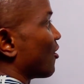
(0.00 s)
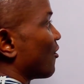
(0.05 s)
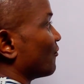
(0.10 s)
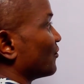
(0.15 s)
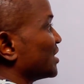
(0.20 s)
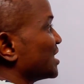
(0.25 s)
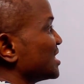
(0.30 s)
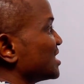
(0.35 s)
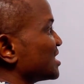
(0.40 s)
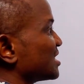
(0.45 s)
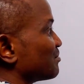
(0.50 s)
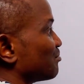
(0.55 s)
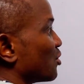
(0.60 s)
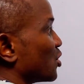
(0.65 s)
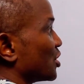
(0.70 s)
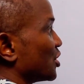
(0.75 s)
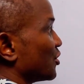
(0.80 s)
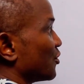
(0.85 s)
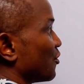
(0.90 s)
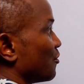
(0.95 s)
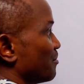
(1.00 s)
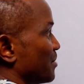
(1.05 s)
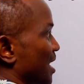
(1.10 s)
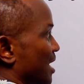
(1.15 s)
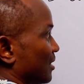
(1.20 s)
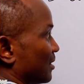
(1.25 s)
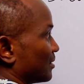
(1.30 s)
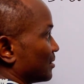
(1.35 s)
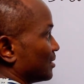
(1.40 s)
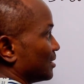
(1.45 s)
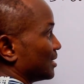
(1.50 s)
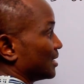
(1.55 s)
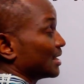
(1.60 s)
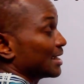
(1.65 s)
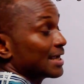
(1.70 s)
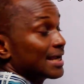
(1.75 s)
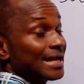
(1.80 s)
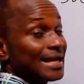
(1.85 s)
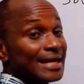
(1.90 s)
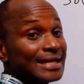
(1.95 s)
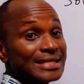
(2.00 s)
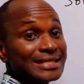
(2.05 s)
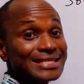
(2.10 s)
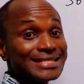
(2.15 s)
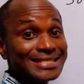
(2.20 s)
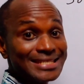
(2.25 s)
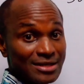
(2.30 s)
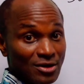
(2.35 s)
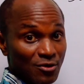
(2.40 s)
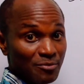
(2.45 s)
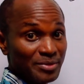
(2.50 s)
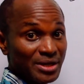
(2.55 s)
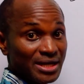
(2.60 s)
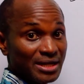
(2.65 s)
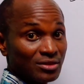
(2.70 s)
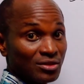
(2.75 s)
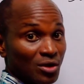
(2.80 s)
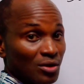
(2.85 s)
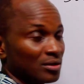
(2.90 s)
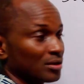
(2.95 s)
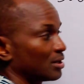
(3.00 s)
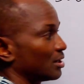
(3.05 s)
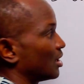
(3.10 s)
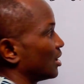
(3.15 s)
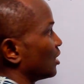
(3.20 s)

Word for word: of this polynomial in the denominator,